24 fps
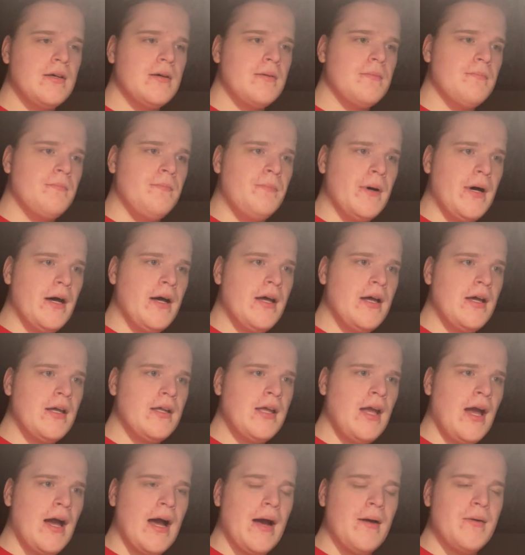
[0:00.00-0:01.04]
But
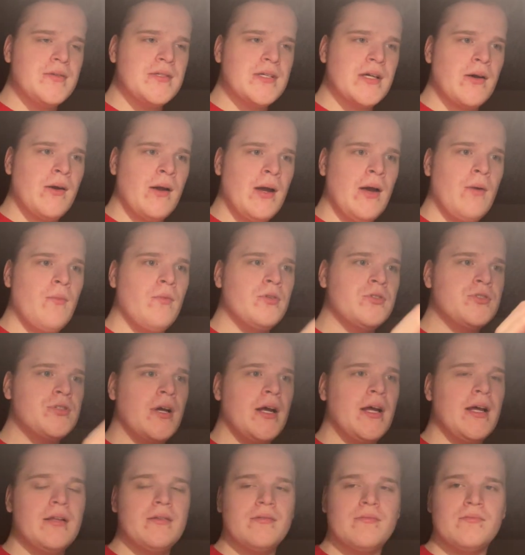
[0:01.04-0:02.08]
yeah, I was like, okay, we'll
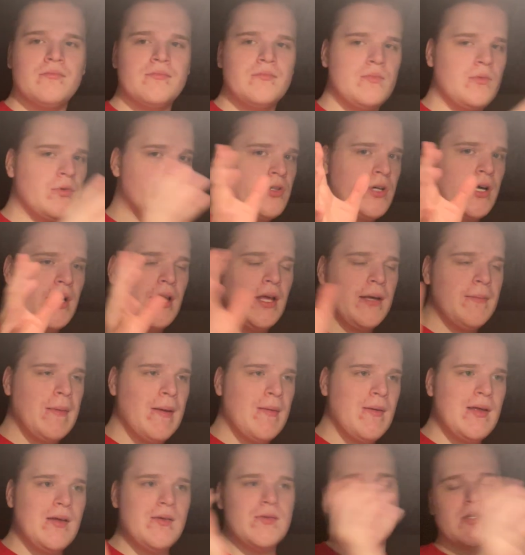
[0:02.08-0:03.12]
try it. We'll try like
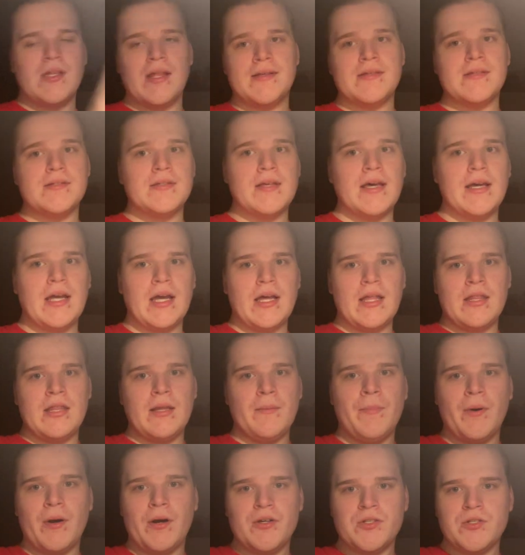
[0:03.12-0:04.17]
maybe using this as like the
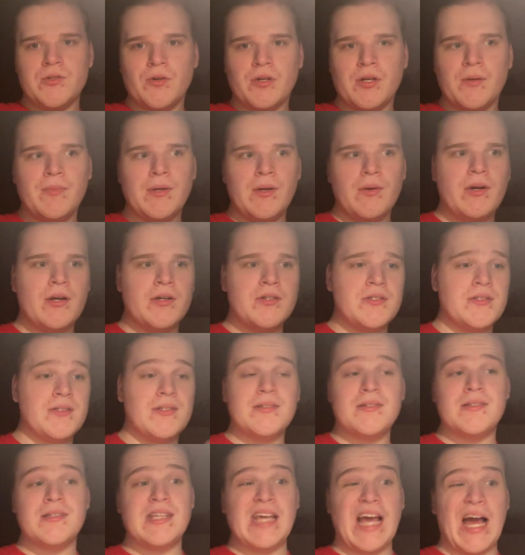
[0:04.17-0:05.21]
personal computer since
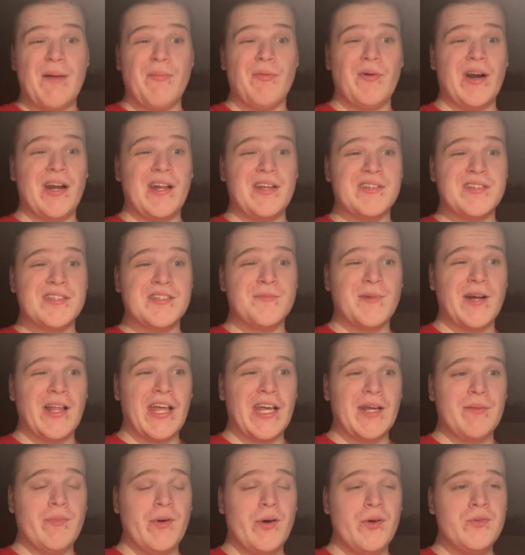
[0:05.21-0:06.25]
this is the operating system I
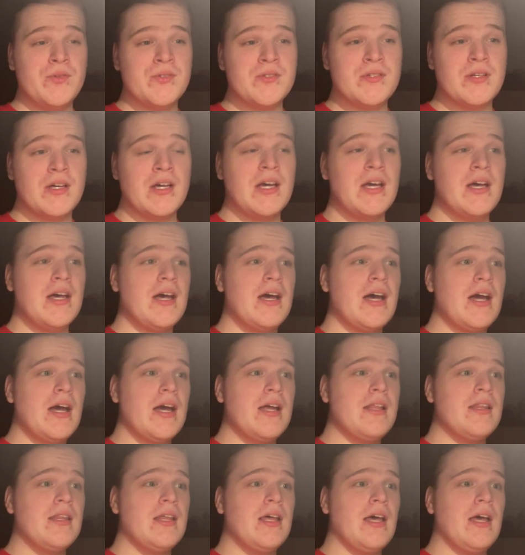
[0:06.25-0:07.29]
like most,
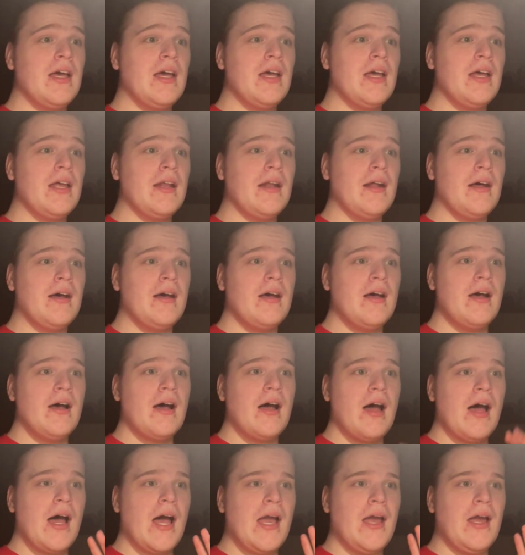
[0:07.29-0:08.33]
and then
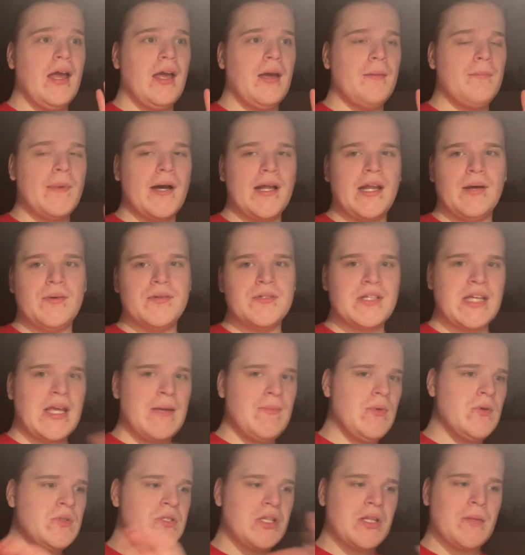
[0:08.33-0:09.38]
my idea was to
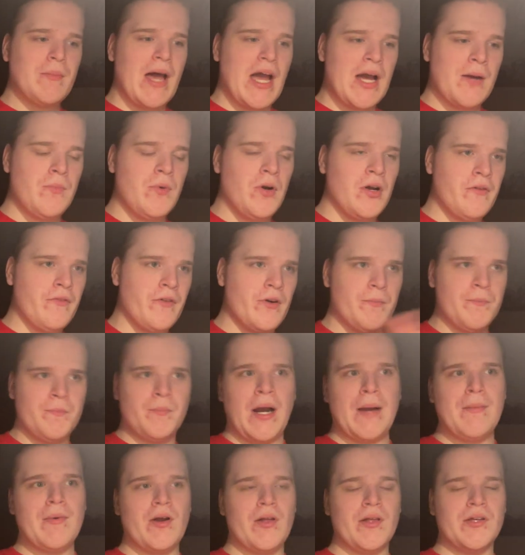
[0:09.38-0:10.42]
keep using MacBook for
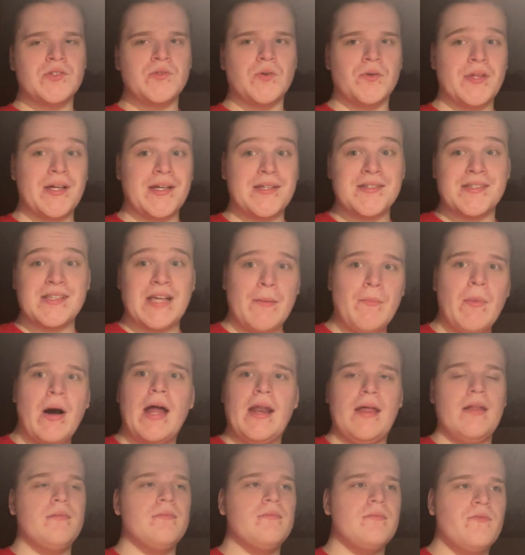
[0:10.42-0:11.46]
primarily school things because I
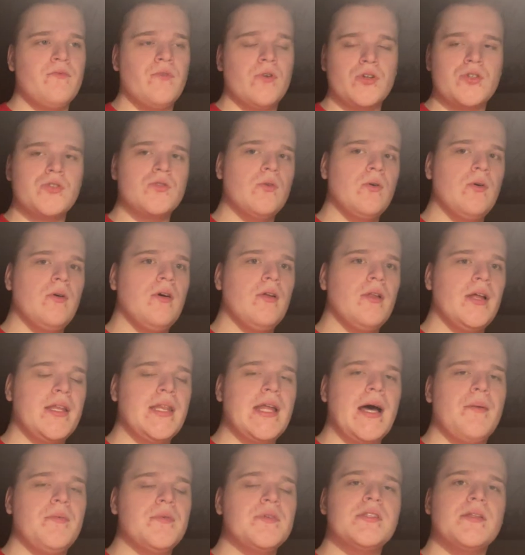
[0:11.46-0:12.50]
bought it for school. Like
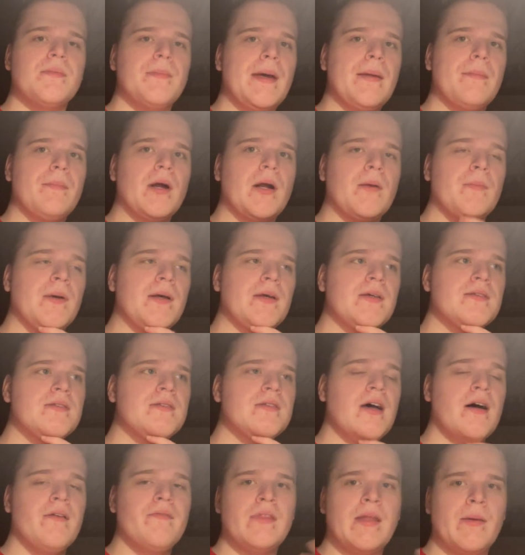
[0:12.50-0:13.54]
that was the main
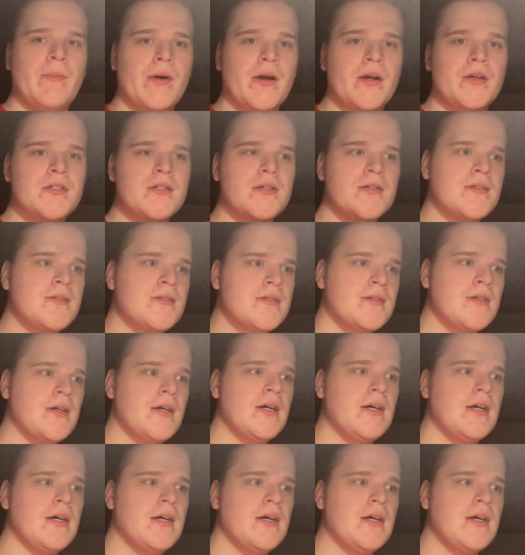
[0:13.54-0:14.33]
purpose of the purchase.